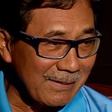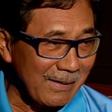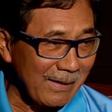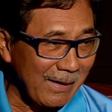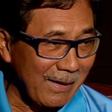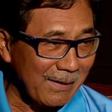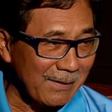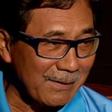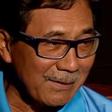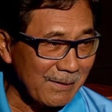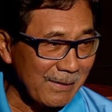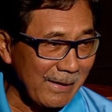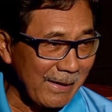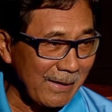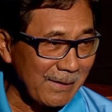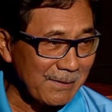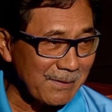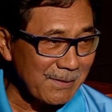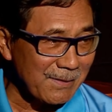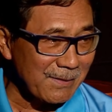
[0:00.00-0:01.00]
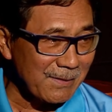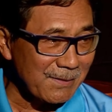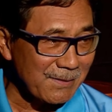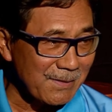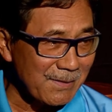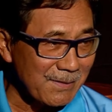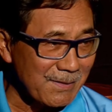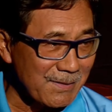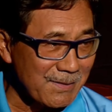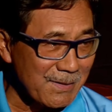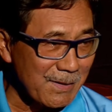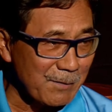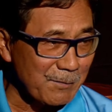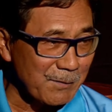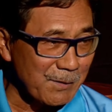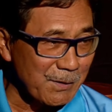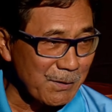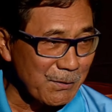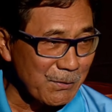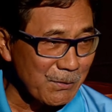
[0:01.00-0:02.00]
And in
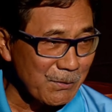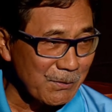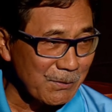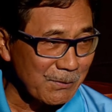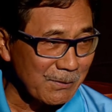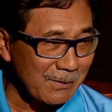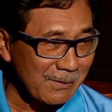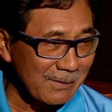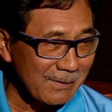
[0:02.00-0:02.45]
1972,